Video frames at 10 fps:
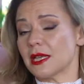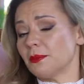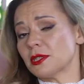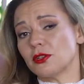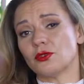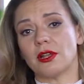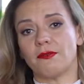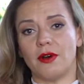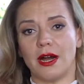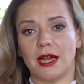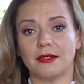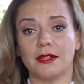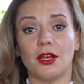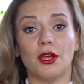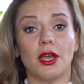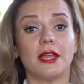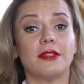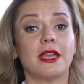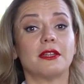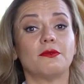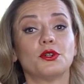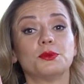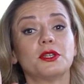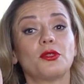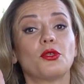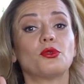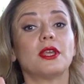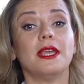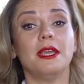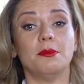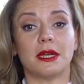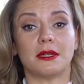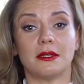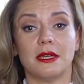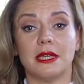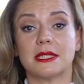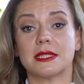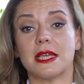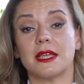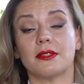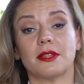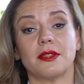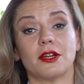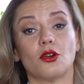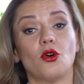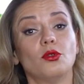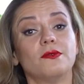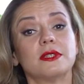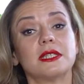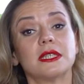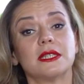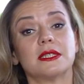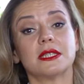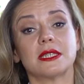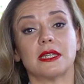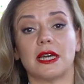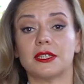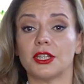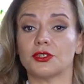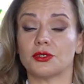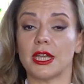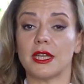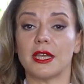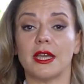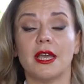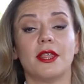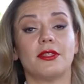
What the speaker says: is absolutely fine, and they confirmed it through the email, saying that their own facilities are not yet ready,